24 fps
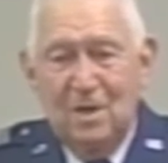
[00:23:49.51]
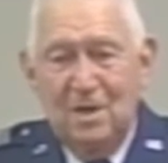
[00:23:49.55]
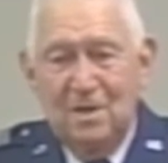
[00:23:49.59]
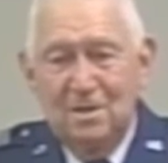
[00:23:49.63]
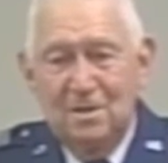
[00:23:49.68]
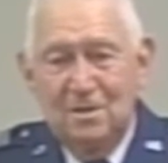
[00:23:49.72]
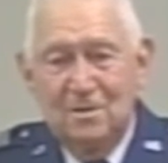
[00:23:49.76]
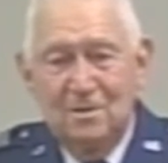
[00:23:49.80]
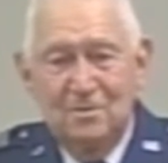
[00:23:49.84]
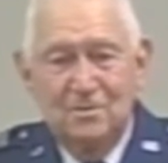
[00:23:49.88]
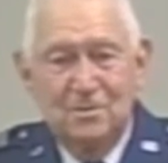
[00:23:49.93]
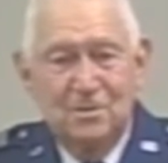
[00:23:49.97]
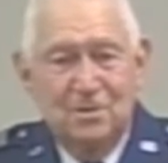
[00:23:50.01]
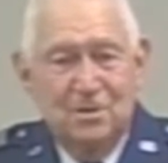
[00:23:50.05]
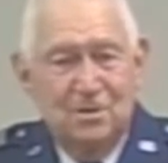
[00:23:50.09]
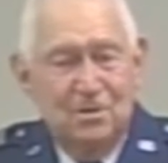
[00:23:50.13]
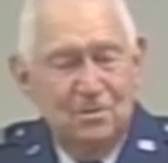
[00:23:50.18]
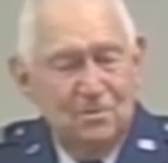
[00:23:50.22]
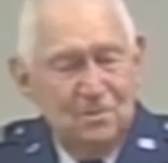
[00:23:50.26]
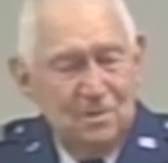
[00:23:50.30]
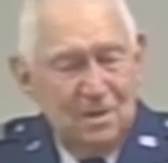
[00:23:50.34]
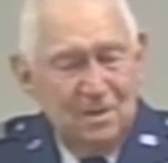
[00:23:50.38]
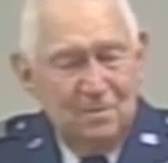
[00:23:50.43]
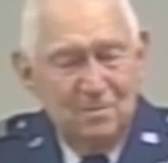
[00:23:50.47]
I lost
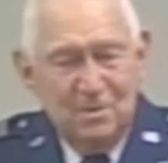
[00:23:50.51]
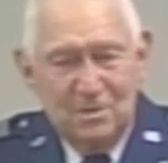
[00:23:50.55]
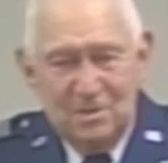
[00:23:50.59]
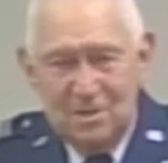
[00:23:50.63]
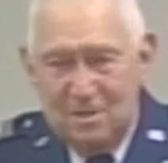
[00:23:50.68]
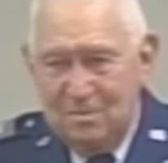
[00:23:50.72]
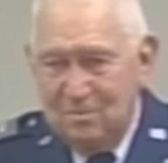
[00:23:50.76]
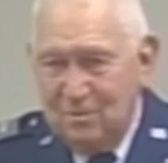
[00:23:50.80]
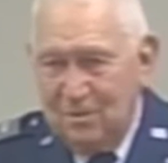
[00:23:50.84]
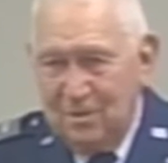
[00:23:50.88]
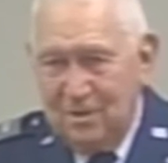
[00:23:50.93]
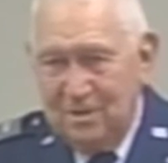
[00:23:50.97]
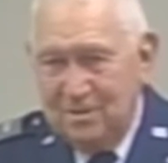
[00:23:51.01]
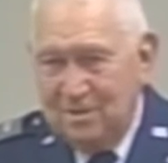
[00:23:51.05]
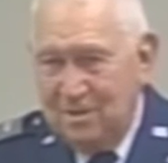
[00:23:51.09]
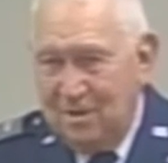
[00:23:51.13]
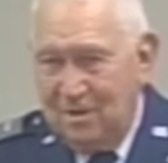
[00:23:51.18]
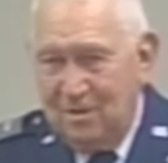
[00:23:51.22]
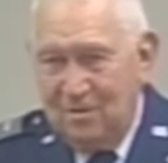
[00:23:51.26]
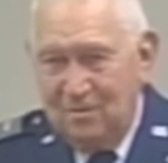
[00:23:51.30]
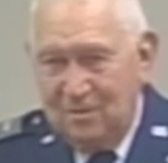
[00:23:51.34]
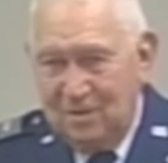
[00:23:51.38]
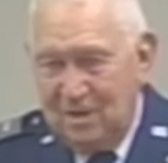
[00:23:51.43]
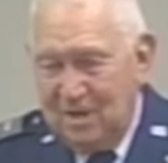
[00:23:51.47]
two of them somewhere
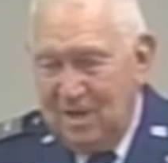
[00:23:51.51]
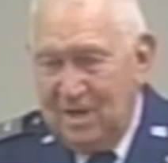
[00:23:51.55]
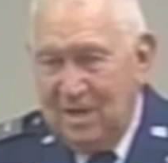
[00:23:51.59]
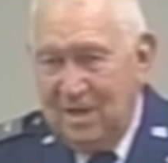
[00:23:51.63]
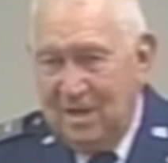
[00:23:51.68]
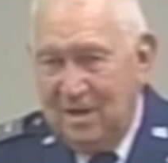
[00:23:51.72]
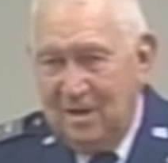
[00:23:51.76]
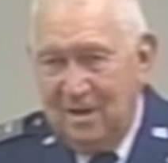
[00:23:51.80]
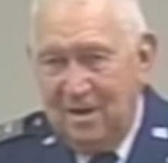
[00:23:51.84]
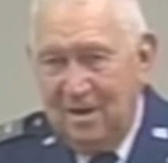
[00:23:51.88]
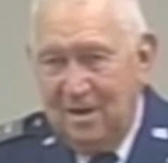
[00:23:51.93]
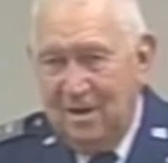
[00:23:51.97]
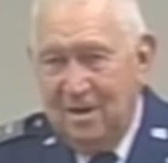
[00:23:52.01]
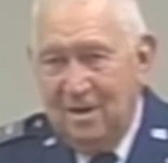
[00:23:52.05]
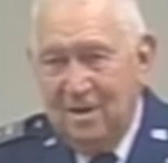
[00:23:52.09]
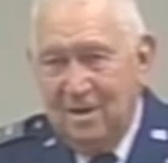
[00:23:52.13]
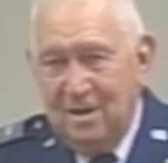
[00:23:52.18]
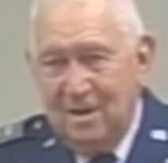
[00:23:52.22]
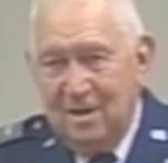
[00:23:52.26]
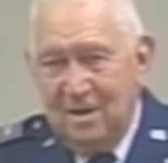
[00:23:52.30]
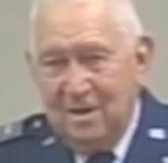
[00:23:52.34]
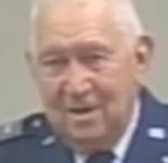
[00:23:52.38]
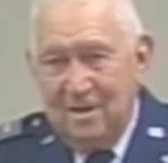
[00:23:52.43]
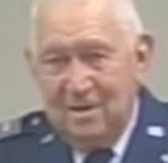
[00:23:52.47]
along the line there,
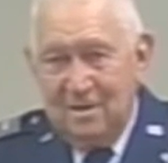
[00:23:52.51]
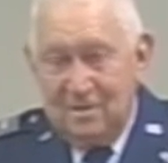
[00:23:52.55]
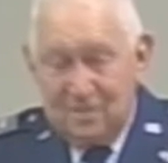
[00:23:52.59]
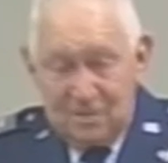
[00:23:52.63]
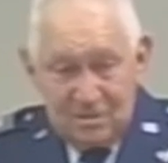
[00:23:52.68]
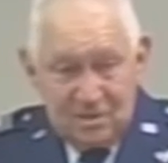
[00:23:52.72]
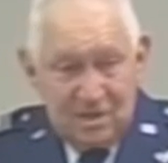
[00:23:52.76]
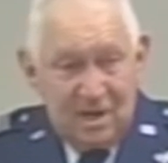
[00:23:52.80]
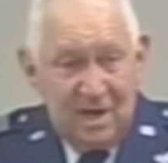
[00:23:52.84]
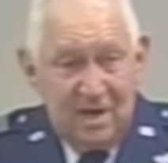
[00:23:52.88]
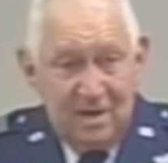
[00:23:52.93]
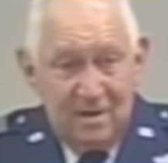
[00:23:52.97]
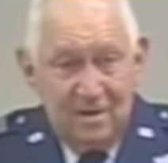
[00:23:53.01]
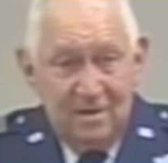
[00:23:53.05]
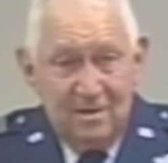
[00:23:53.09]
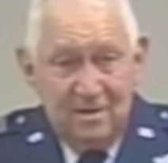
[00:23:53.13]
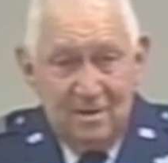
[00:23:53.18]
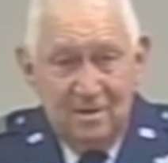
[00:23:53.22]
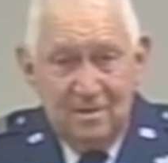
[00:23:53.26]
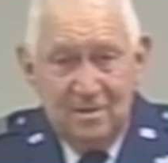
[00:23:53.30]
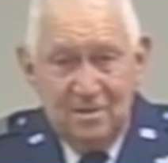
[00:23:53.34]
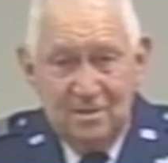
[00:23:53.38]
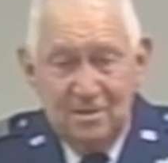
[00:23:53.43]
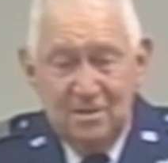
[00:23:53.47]
scattered
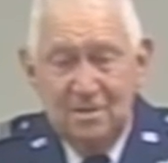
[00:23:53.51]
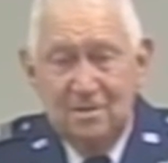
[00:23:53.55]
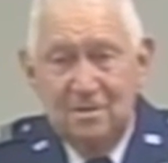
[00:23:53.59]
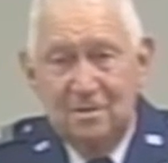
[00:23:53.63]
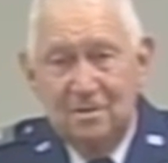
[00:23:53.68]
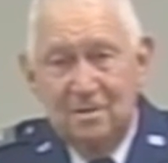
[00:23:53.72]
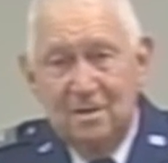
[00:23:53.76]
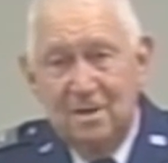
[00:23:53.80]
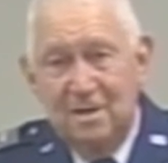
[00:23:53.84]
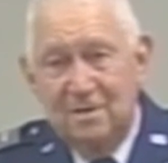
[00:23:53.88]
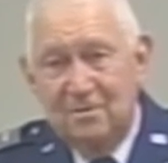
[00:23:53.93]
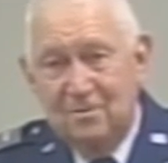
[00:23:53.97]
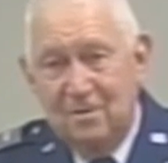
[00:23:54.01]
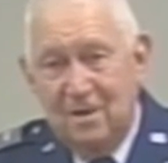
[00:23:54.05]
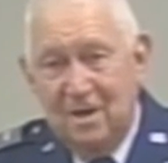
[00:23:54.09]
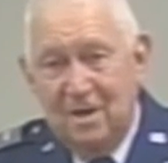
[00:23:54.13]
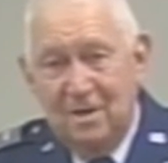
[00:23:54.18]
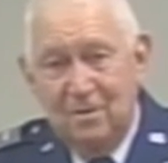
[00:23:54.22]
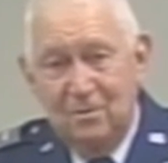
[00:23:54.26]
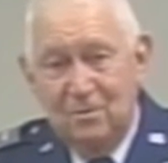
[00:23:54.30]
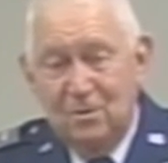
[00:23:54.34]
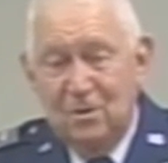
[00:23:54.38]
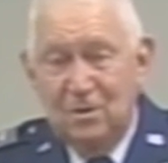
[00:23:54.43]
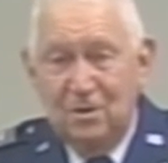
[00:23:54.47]
in the jungle there,
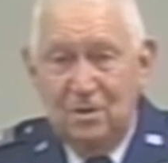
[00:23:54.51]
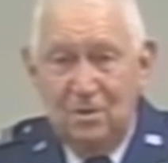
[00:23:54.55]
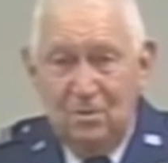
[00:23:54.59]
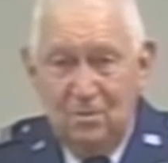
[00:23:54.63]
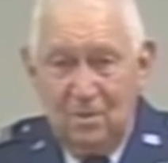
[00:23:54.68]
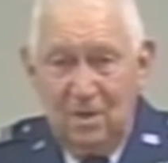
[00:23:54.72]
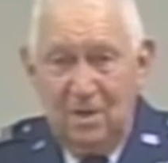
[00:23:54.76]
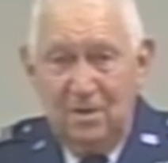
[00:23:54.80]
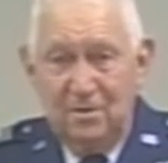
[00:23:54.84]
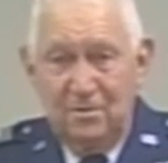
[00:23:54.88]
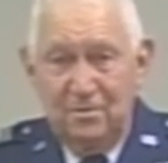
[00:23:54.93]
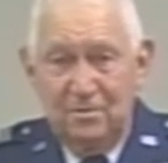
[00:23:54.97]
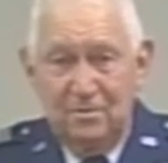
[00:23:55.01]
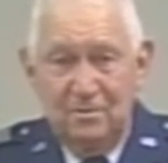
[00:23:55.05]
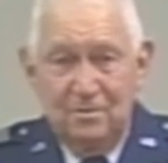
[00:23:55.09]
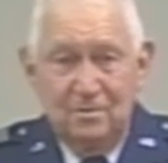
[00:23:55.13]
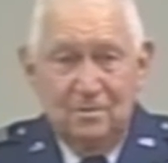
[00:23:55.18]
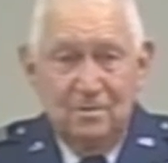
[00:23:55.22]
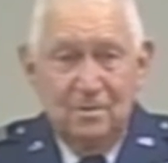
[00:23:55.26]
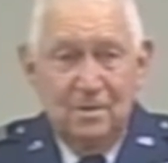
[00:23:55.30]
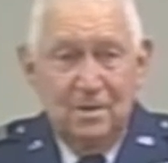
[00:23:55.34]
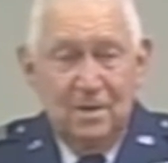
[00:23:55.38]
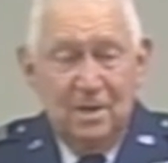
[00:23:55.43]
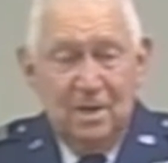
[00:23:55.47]
trying to work your way
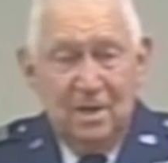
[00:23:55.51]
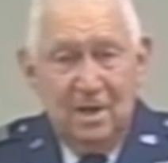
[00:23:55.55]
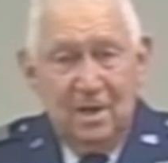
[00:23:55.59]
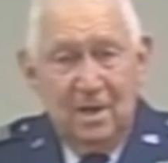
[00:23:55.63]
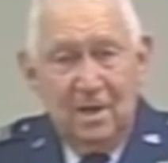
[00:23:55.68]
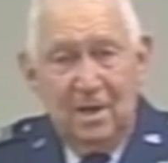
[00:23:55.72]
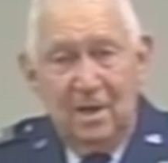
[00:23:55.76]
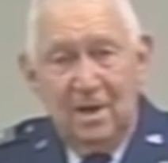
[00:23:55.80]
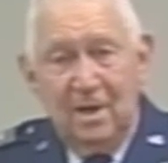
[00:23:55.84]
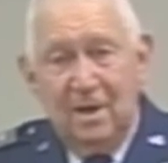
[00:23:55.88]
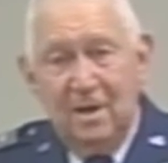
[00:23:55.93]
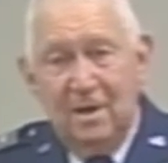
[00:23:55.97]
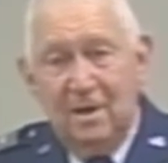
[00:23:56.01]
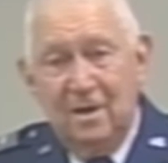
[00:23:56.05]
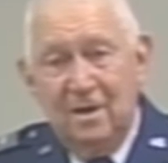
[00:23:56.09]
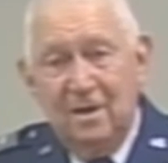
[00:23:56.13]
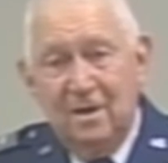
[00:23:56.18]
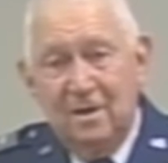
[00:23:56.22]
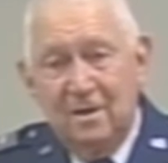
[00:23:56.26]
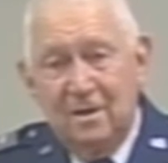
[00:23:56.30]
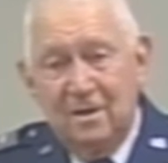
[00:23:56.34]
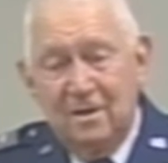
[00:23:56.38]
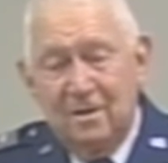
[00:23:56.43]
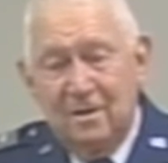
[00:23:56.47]
through.
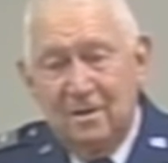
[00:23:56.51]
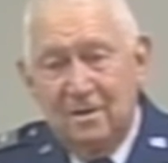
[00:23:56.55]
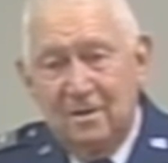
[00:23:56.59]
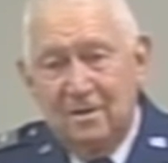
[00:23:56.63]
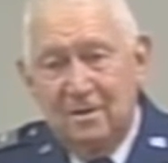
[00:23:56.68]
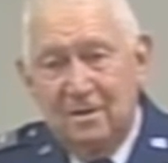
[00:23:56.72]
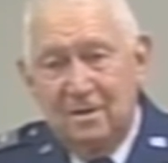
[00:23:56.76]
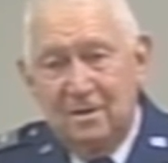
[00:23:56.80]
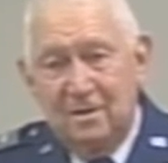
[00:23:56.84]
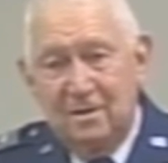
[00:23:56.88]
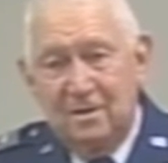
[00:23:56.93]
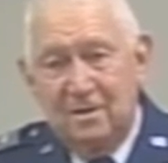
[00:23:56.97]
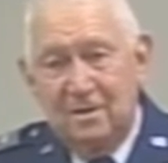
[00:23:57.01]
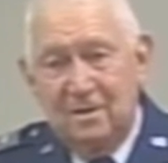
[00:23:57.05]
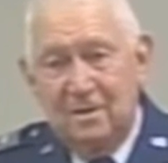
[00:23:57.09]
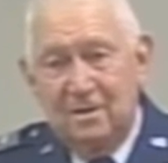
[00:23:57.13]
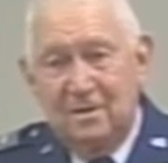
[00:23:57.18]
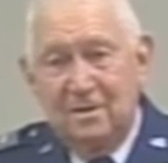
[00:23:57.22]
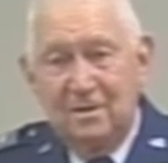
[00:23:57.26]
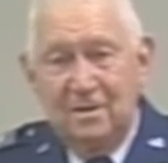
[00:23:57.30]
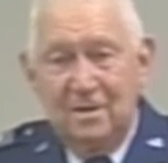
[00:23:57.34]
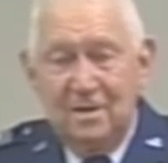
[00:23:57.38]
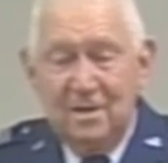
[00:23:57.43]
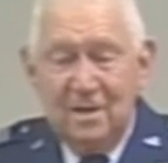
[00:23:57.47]
And uh,
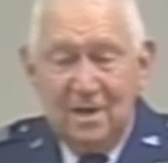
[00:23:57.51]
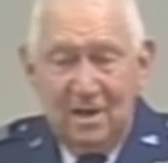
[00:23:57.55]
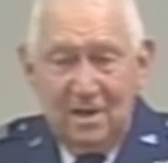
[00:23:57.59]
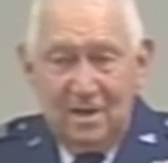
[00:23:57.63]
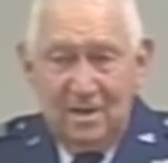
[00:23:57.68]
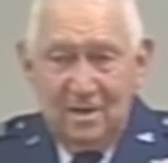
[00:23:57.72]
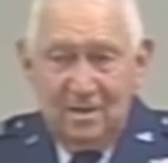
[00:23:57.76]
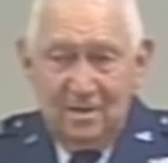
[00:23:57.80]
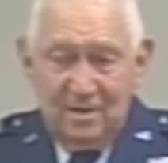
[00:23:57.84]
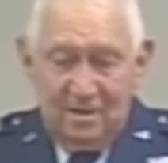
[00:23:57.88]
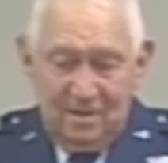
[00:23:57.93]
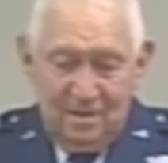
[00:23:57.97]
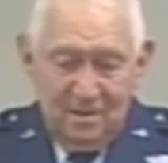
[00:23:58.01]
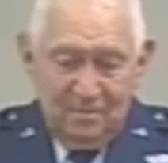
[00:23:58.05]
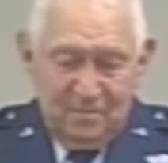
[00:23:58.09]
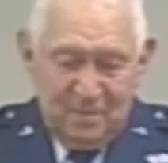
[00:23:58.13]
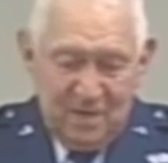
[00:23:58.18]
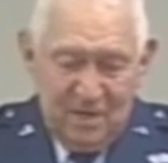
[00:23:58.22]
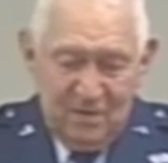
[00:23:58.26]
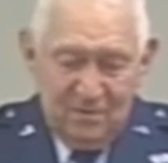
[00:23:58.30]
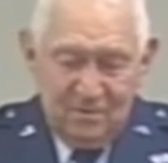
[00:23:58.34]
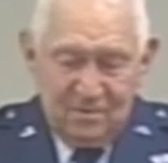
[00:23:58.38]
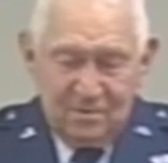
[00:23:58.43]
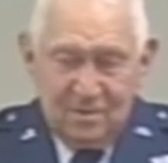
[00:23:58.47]
then I ended up,
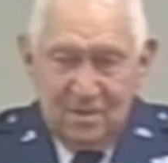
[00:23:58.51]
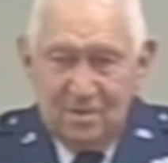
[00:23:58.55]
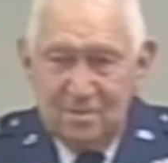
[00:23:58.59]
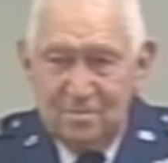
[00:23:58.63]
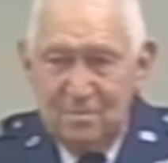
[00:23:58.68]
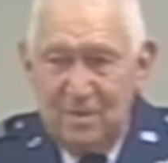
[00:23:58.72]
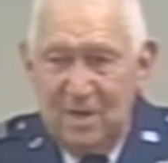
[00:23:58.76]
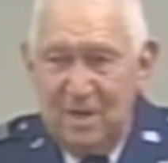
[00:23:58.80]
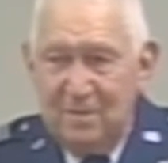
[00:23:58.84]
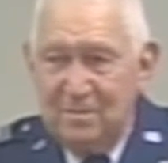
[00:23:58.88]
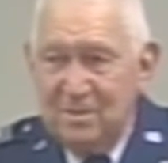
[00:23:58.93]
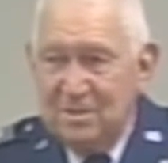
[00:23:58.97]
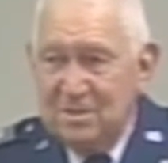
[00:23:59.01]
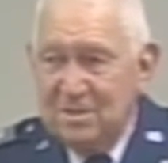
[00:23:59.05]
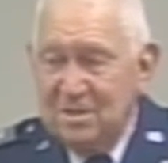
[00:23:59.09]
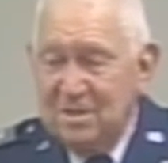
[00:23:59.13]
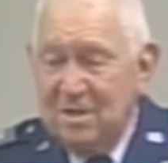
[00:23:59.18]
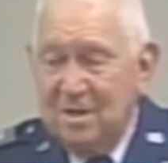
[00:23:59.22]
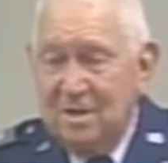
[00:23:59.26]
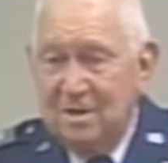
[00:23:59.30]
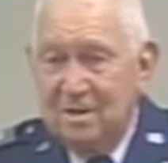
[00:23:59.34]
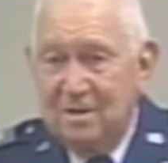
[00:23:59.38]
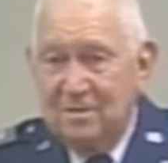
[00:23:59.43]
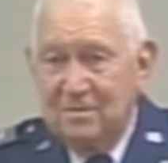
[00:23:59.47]
I was just by
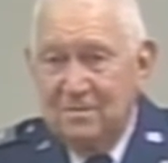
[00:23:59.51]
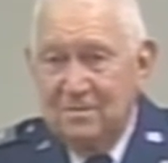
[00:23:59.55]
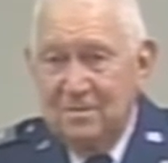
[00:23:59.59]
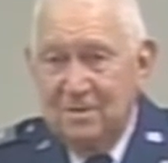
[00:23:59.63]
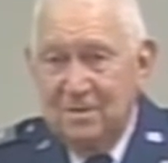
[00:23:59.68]
myself.